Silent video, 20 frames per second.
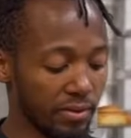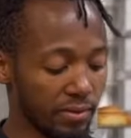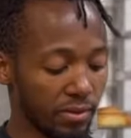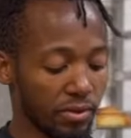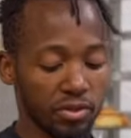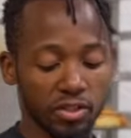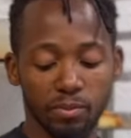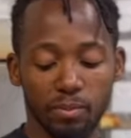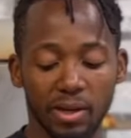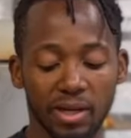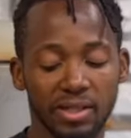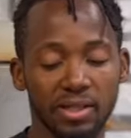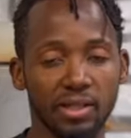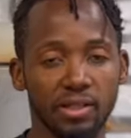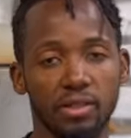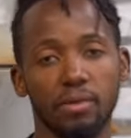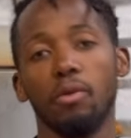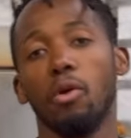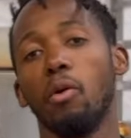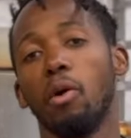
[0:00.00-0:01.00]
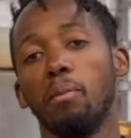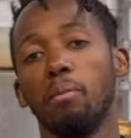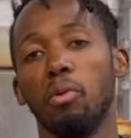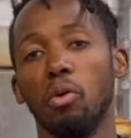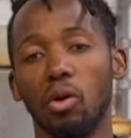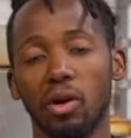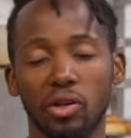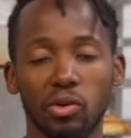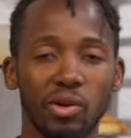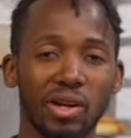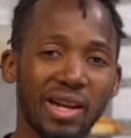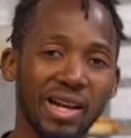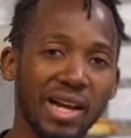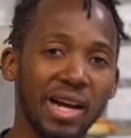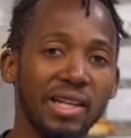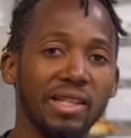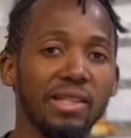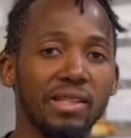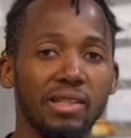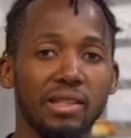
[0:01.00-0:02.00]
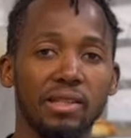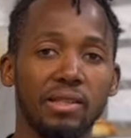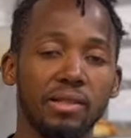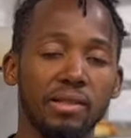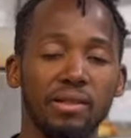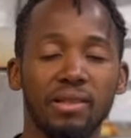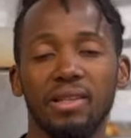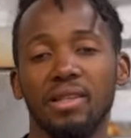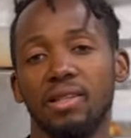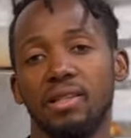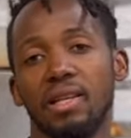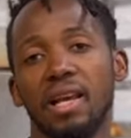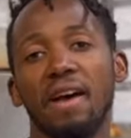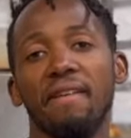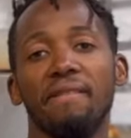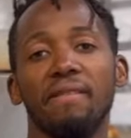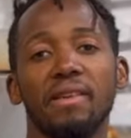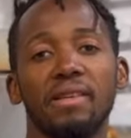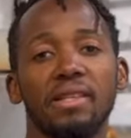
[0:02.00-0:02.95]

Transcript: because the butter is one block. I don't want to cut this and have